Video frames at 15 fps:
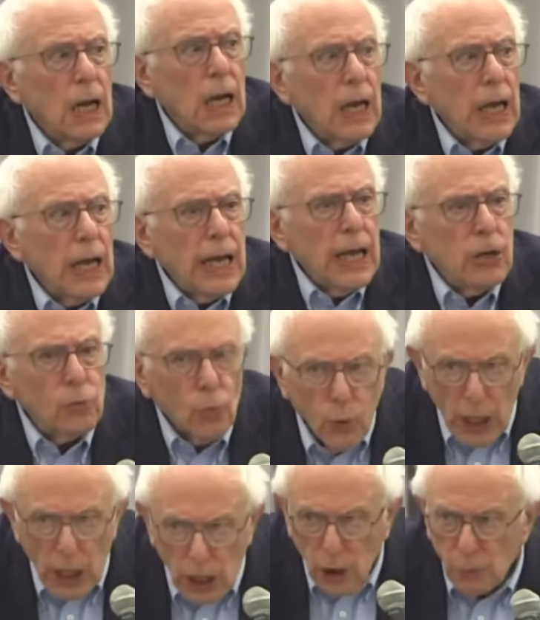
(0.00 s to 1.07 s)
It
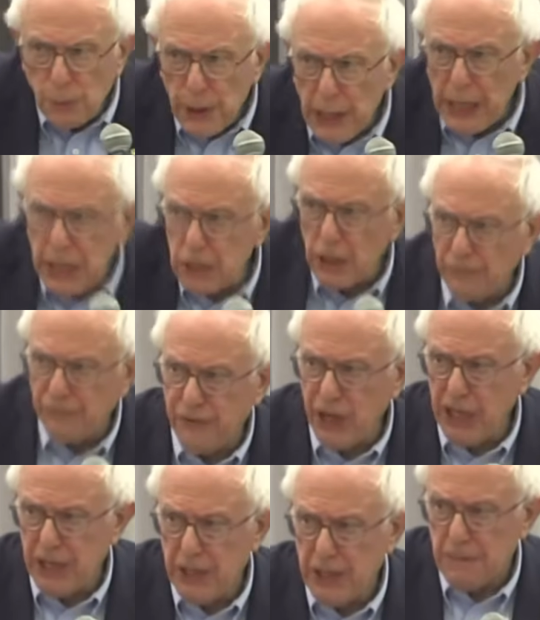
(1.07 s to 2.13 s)
will be
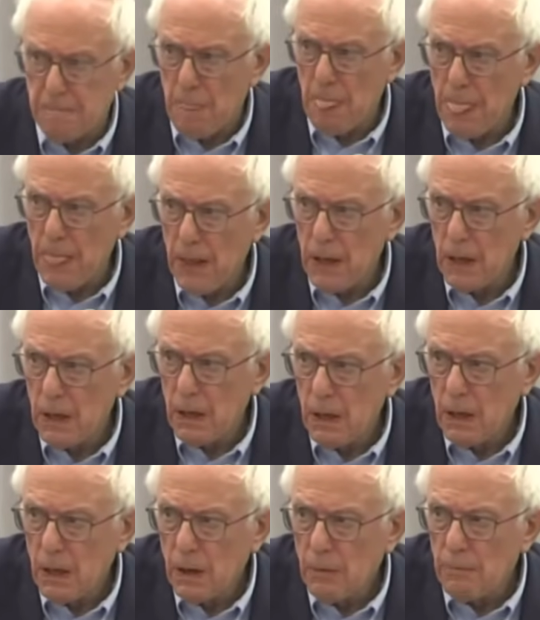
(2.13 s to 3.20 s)
defeated
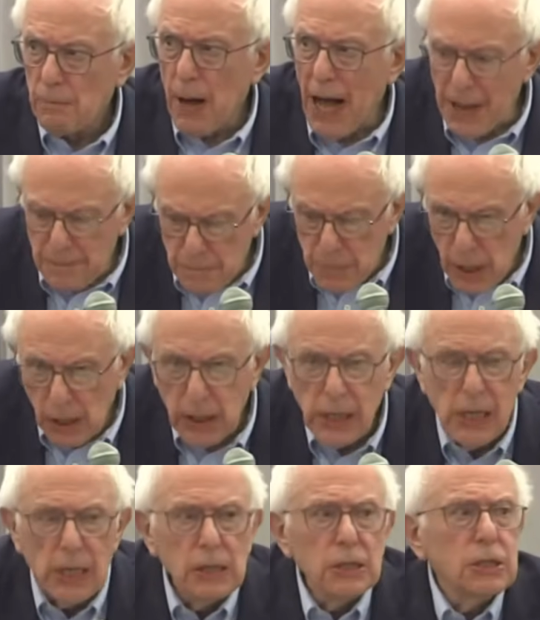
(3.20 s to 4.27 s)
by
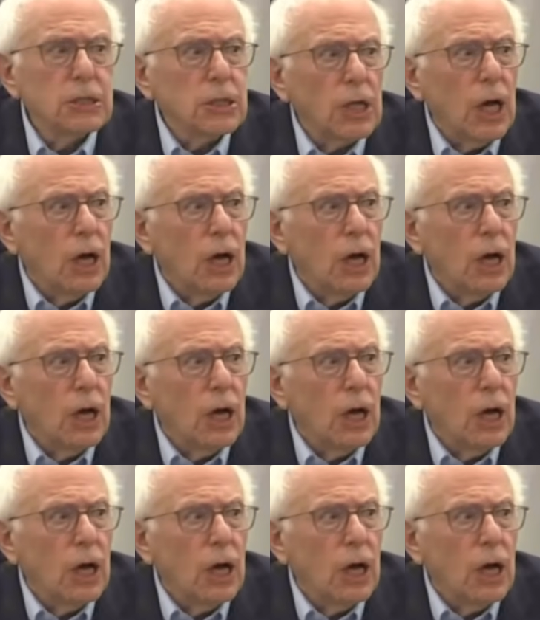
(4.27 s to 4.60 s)
millions of